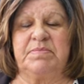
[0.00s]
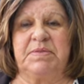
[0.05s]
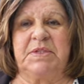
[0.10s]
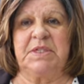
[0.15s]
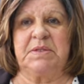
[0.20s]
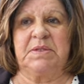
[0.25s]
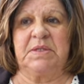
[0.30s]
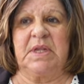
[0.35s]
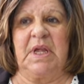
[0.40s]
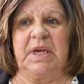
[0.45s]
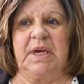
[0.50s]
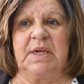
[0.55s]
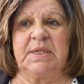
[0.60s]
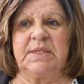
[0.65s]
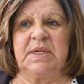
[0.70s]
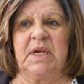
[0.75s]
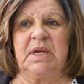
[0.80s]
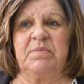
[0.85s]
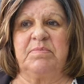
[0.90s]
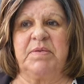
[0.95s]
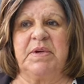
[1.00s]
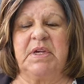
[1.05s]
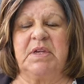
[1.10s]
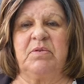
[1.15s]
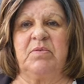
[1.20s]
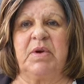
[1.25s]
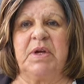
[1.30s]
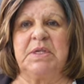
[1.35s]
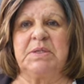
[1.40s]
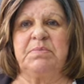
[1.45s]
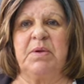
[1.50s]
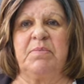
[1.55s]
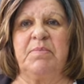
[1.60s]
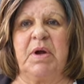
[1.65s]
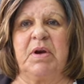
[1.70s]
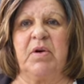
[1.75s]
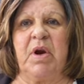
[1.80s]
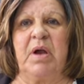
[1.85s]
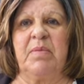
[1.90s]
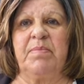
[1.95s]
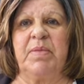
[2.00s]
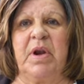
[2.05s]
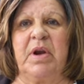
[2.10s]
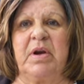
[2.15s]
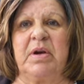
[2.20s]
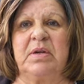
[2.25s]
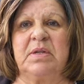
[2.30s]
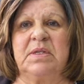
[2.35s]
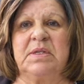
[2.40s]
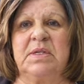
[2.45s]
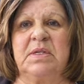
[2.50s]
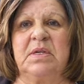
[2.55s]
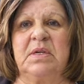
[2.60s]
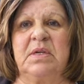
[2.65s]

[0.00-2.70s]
just like I said, being raised by my grandparents.